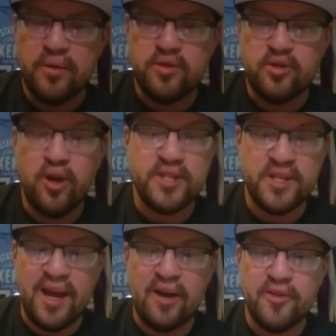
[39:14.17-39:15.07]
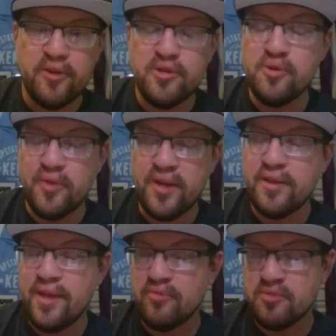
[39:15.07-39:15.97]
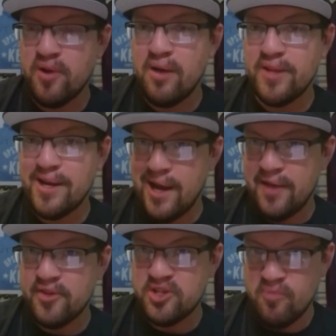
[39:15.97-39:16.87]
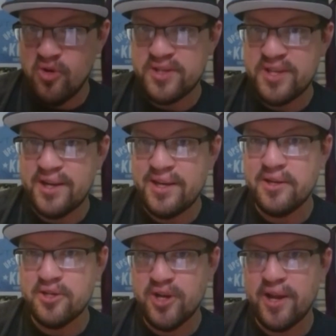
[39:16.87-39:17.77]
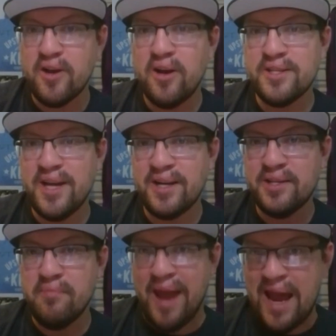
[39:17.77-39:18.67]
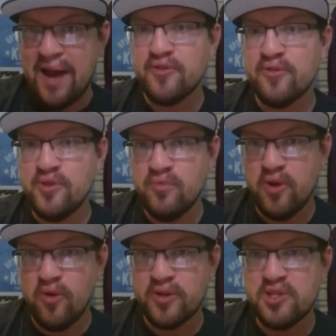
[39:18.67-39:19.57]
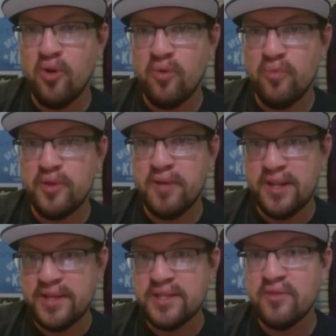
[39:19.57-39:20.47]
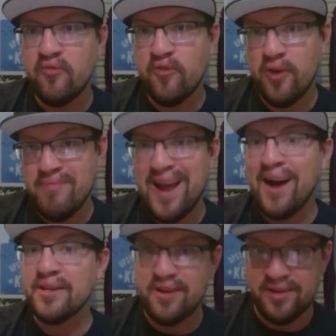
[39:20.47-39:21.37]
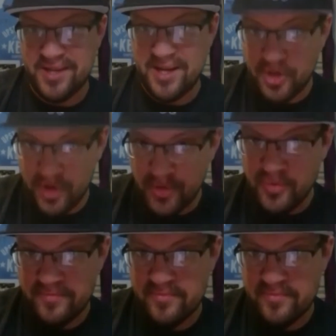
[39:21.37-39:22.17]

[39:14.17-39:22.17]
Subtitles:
tossing it out there, do you think that that was probably not the smartest idea to try to contact him after you had already spoken with the police for him not to contact you?